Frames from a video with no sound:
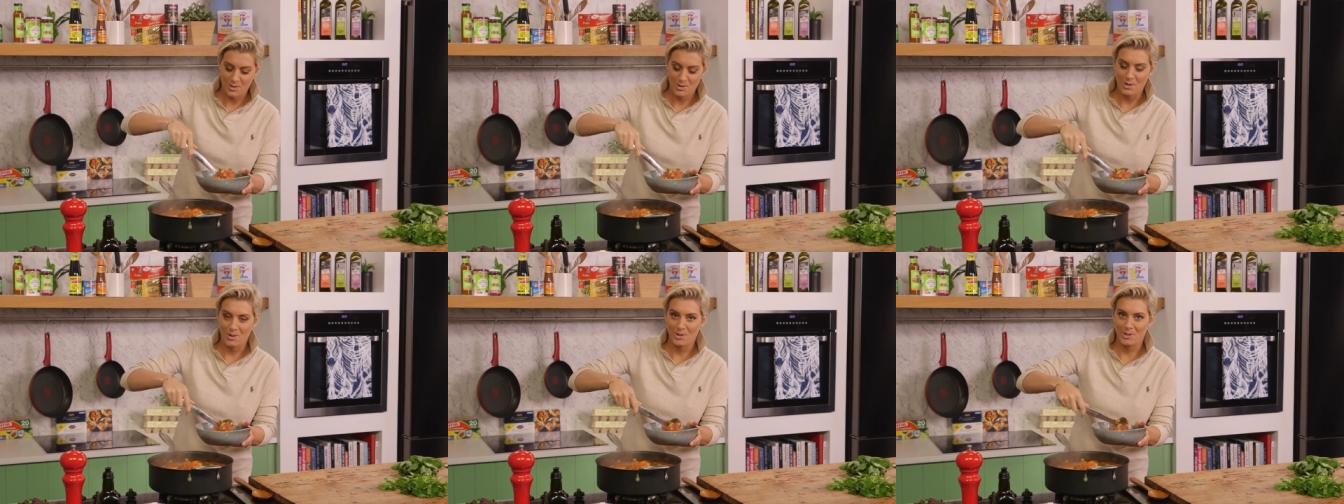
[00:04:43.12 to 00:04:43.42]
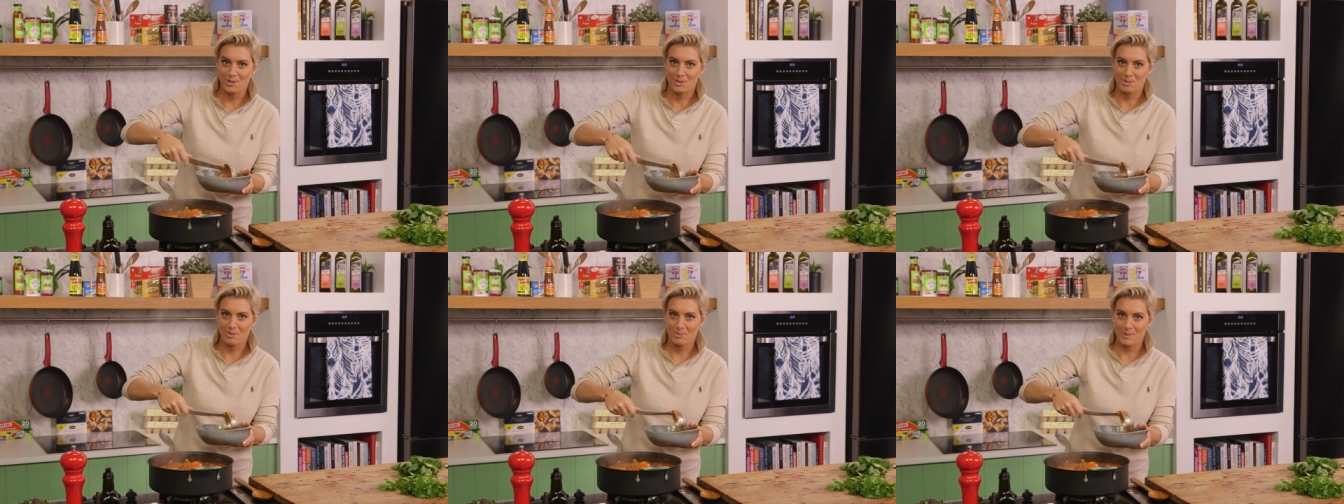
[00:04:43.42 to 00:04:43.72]
the
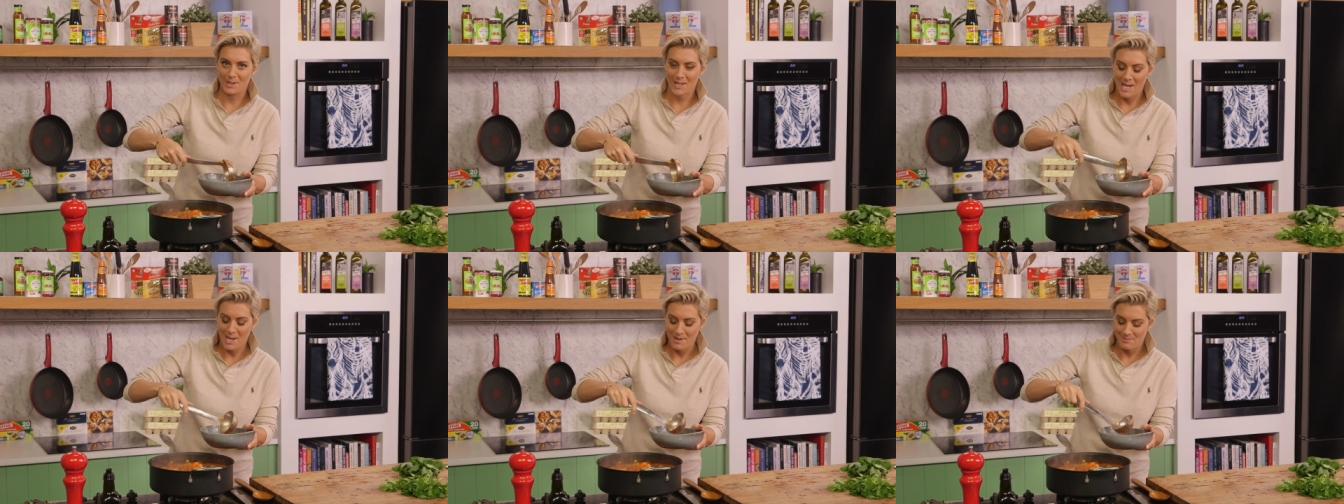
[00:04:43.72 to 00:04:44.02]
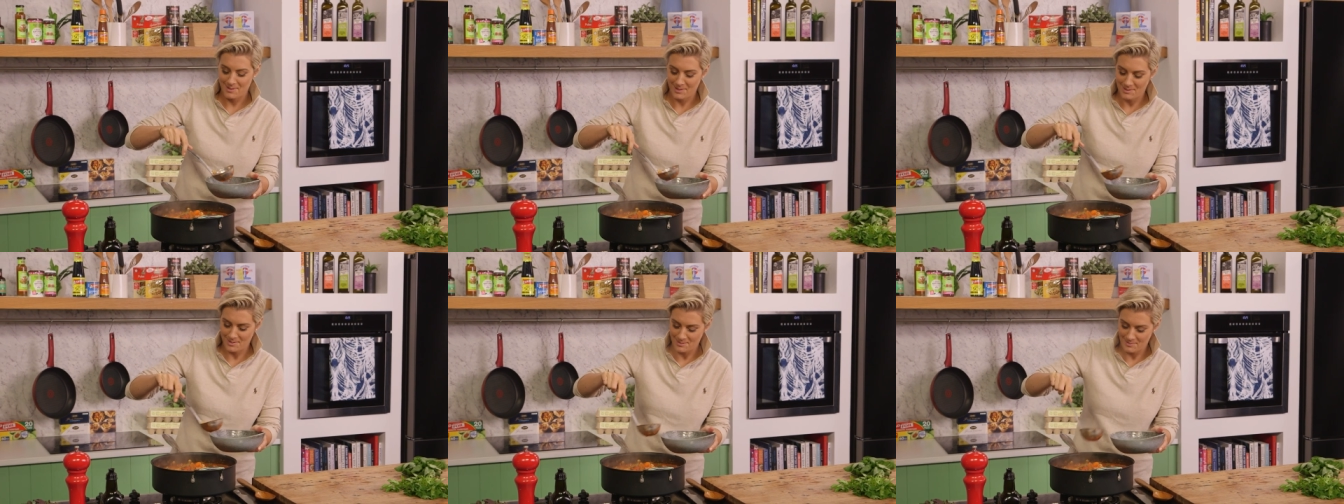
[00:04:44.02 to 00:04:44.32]
nonnas will be
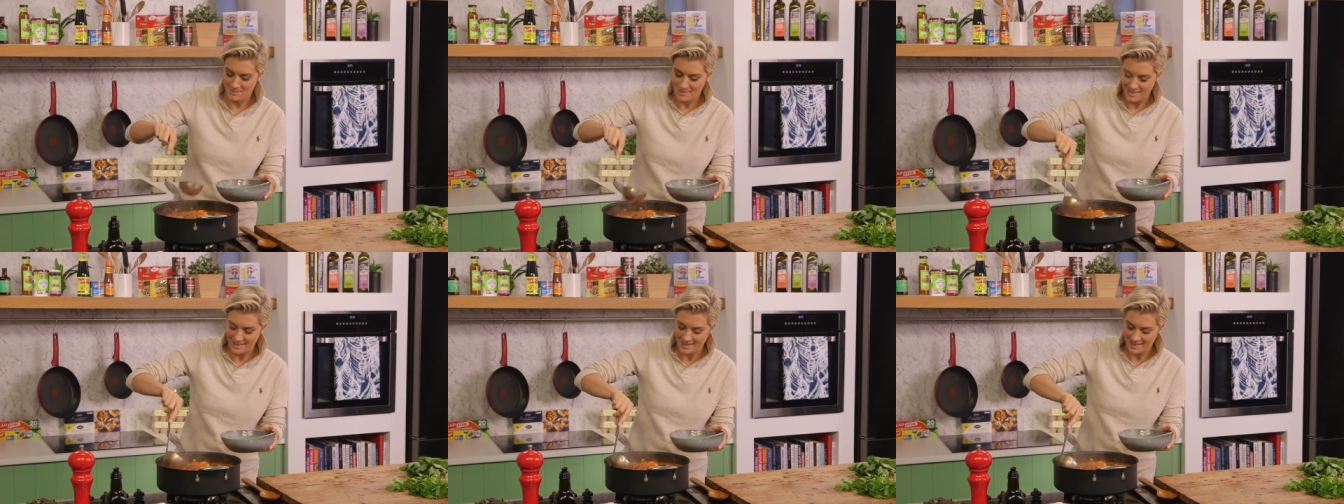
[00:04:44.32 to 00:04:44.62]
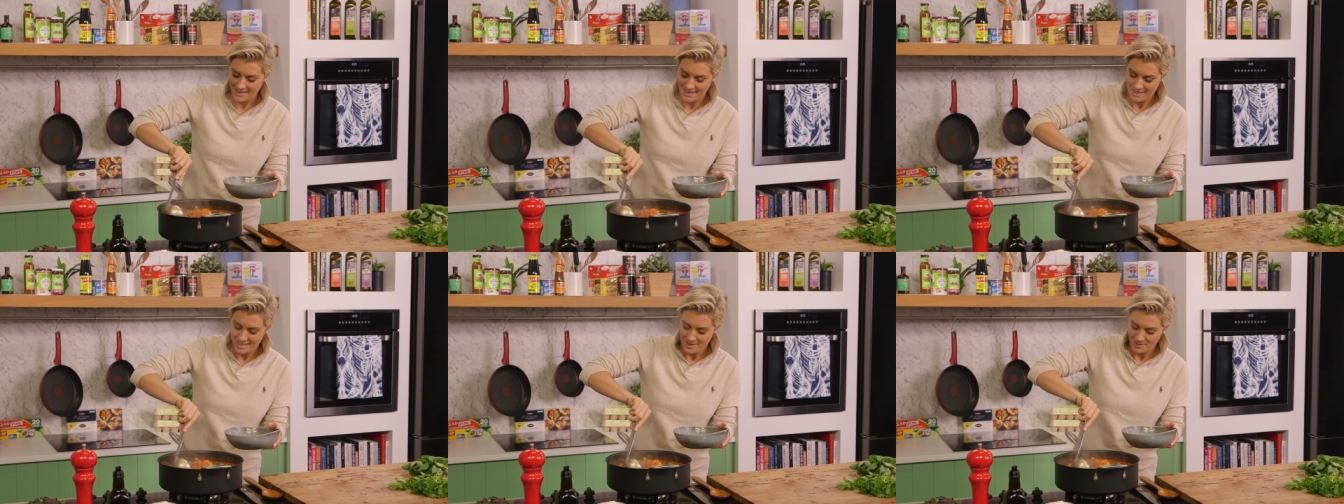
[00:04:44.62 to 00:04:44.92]
happy with me
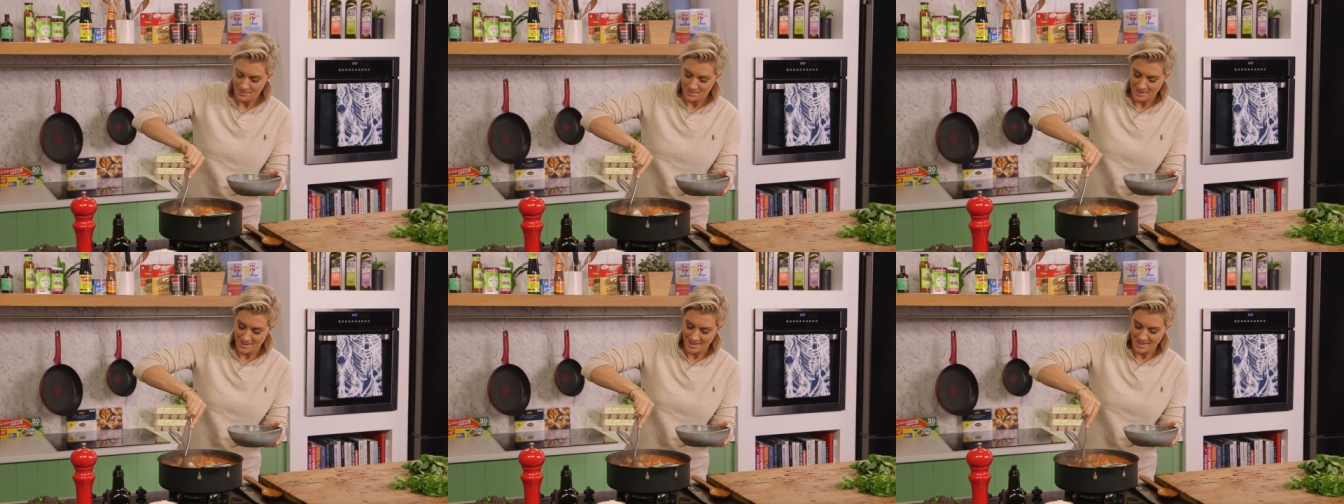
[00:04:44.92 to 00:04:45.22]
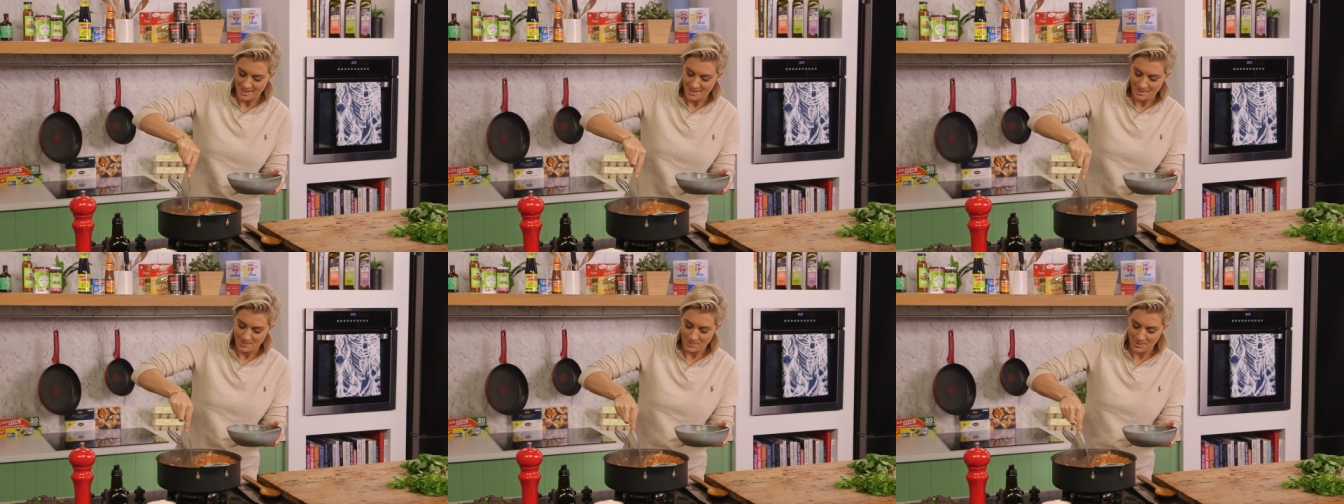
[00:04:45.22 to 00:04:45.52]
with
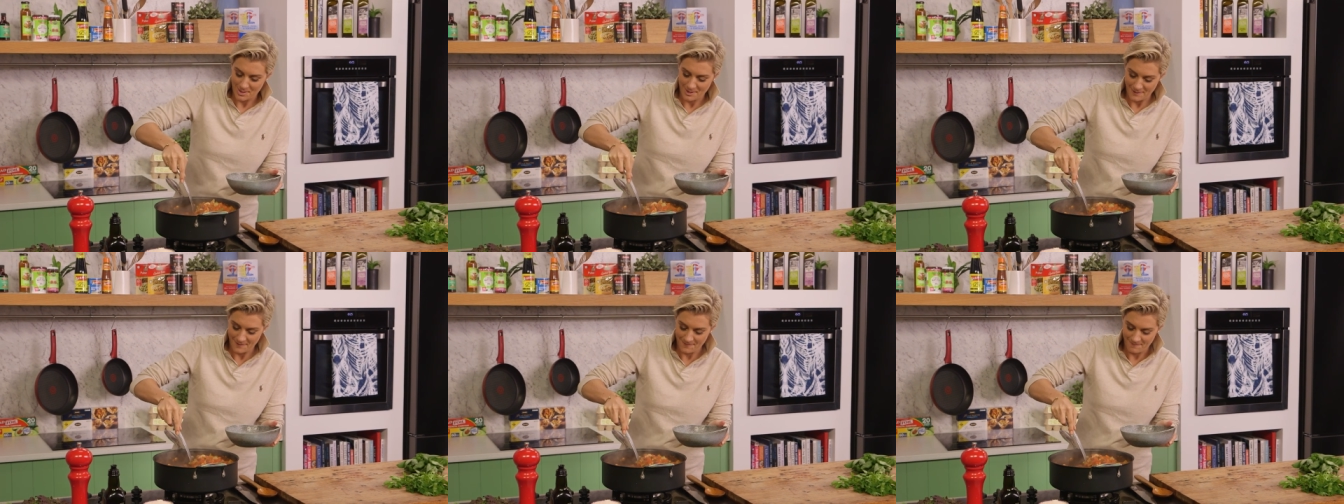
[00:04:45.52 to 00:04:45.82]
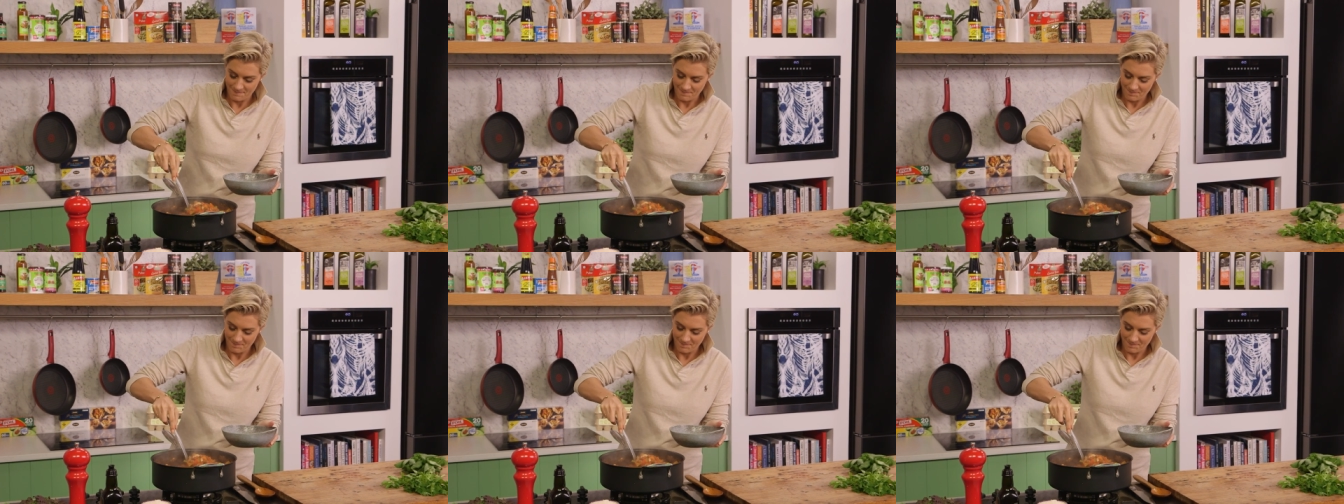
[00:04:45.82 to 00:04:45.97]
this one.